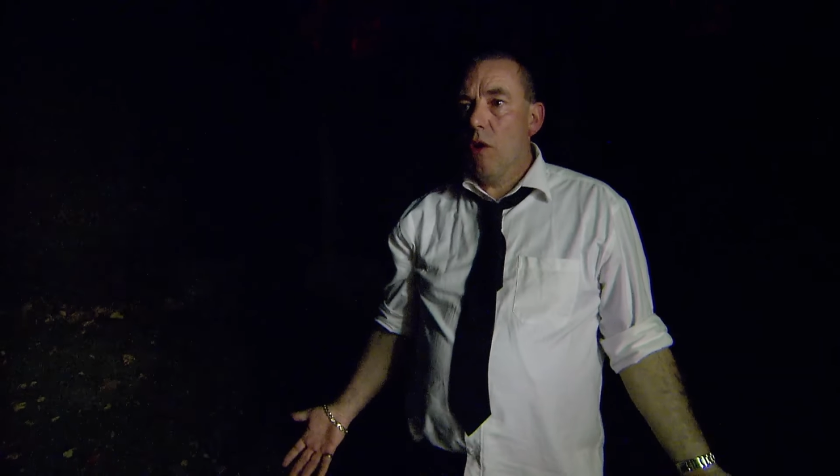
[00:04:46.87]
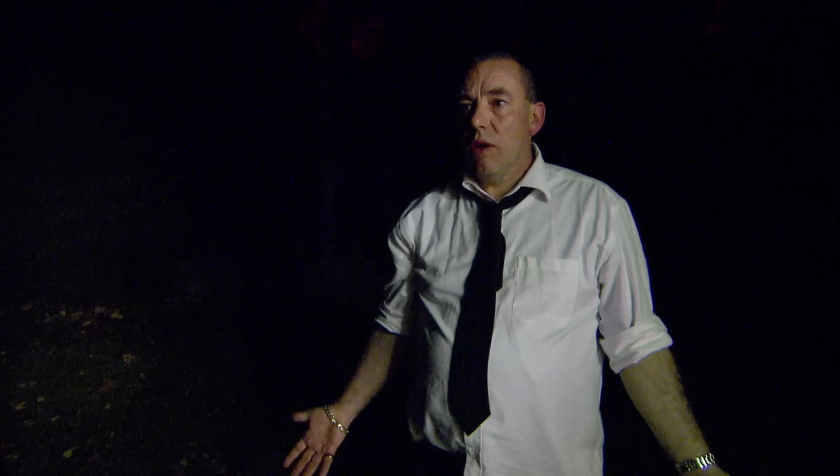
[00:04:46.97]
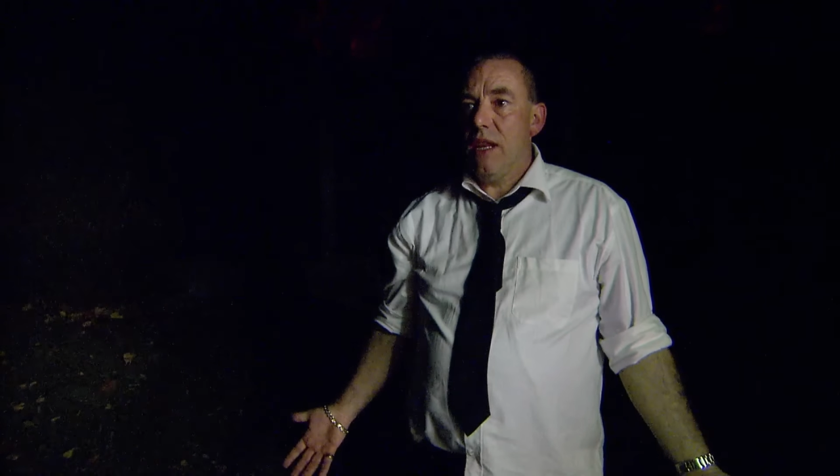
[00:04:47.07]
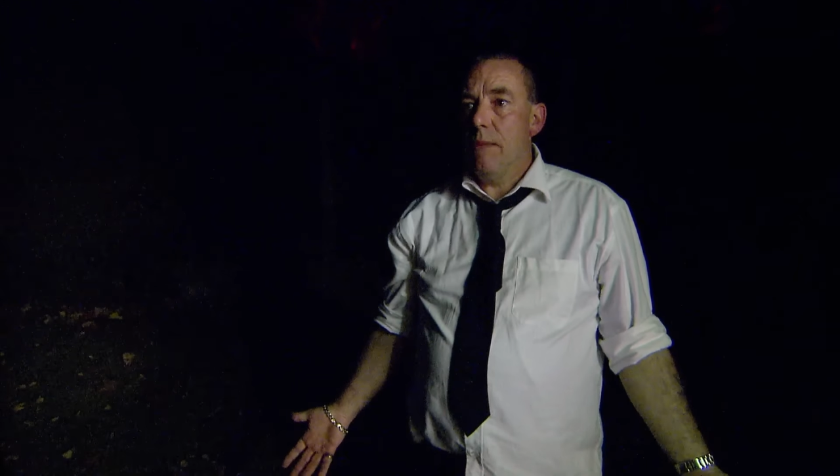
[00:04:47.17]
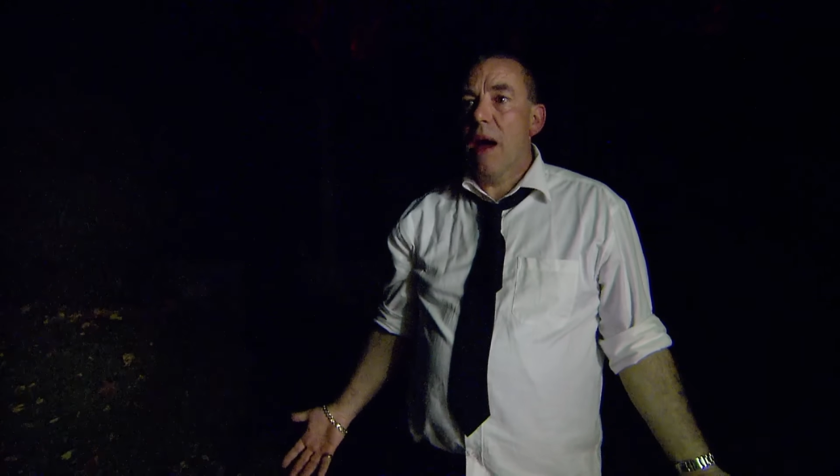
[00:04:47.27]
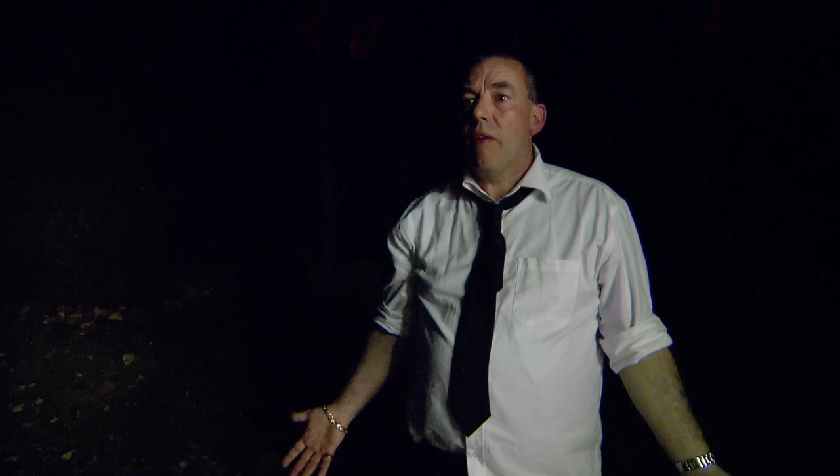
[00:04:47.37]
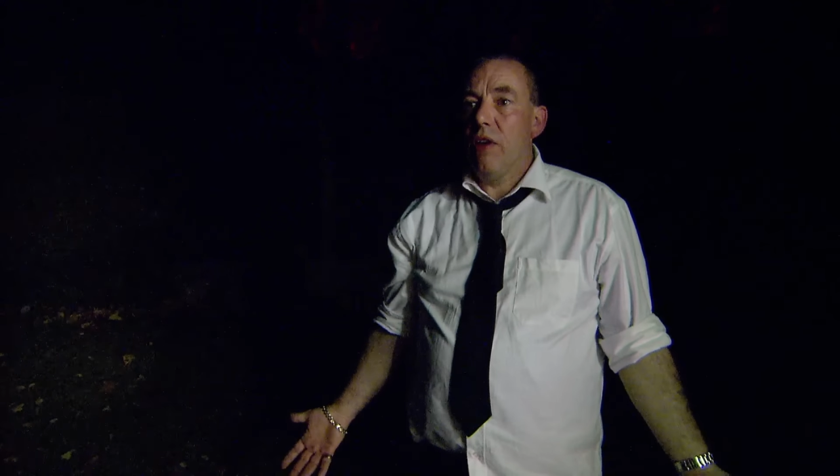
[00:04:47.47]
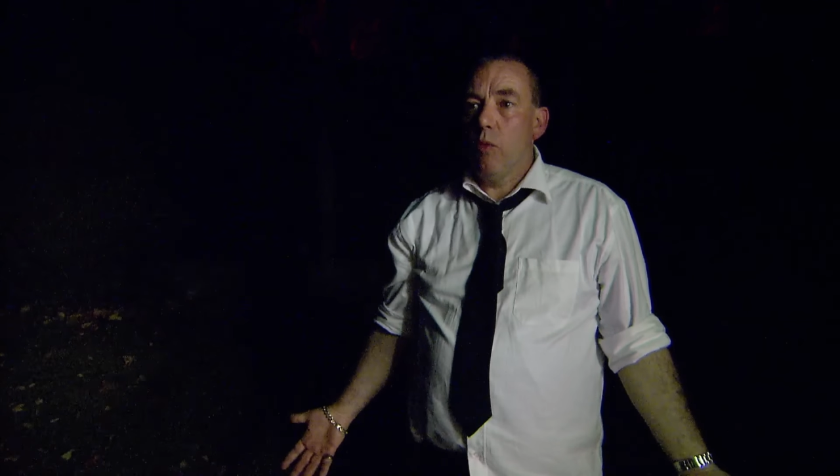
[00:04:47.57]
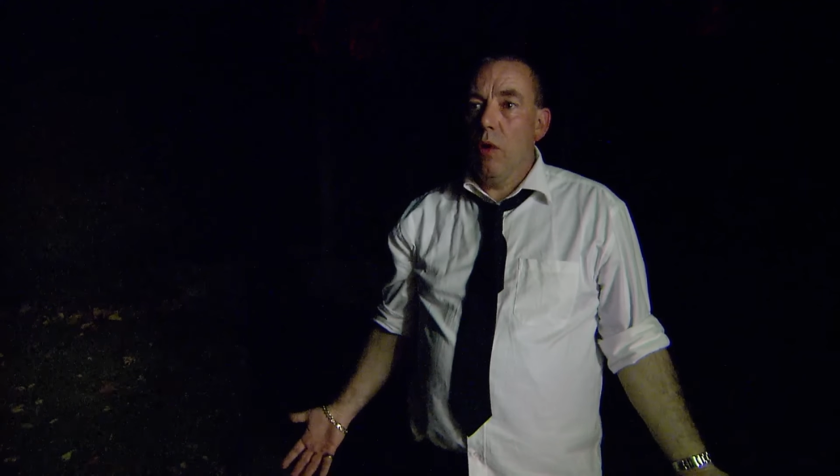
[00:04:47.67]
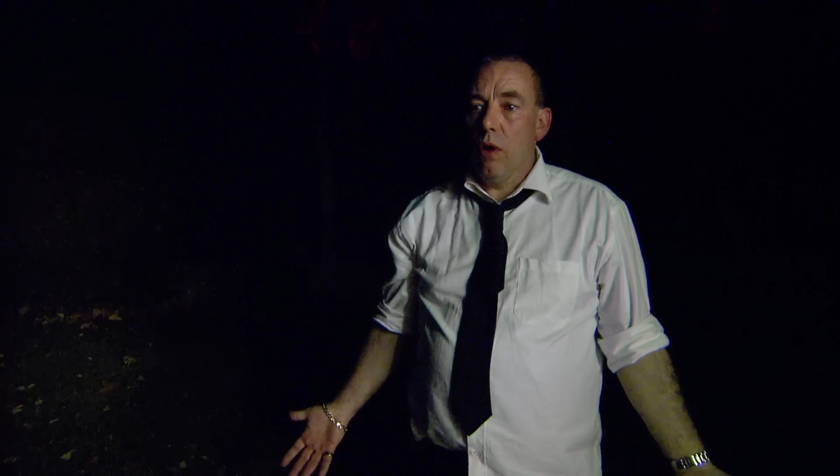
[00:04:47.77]
on in the
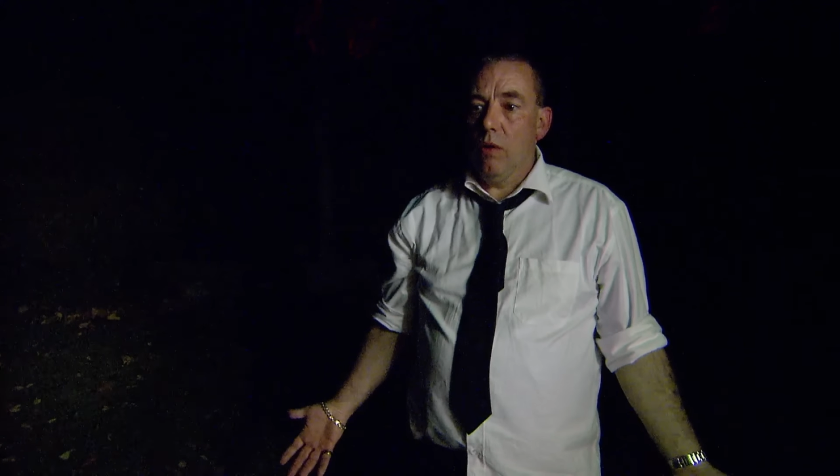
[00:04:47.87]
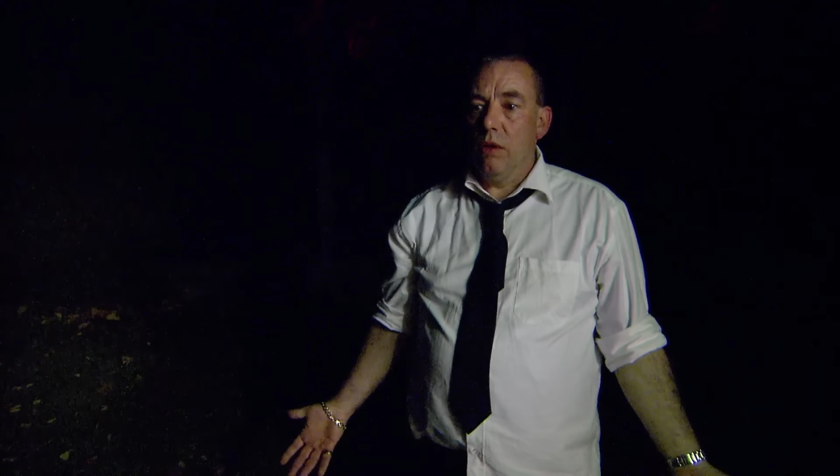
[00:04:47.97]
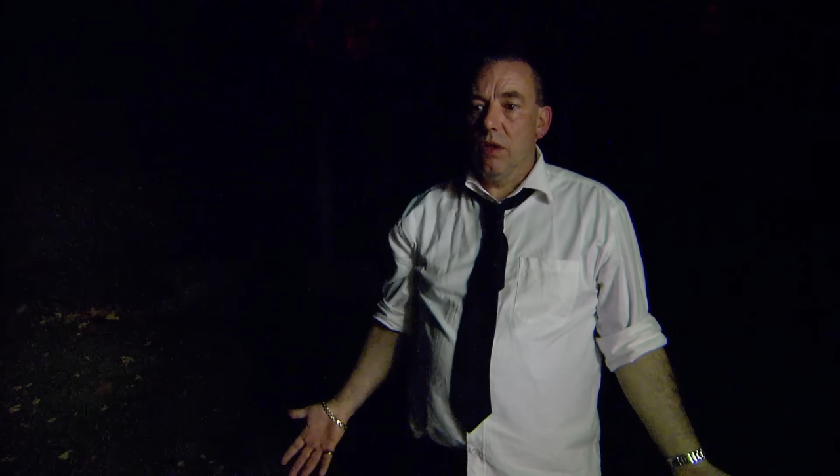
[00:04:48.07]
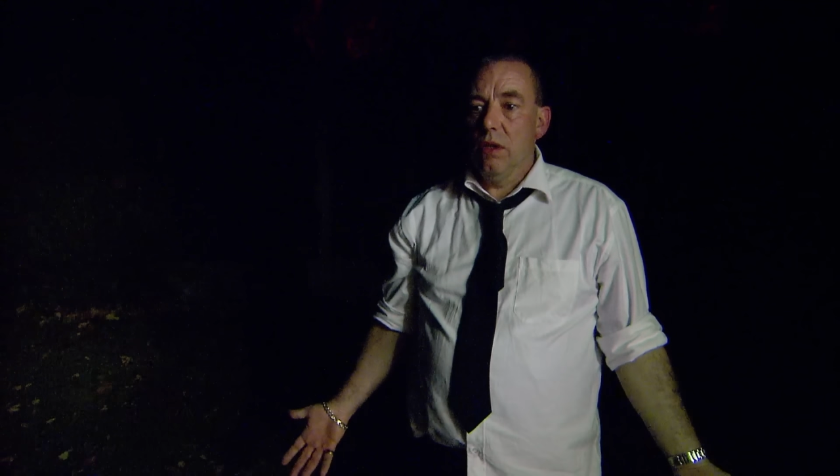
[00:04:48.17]
married world.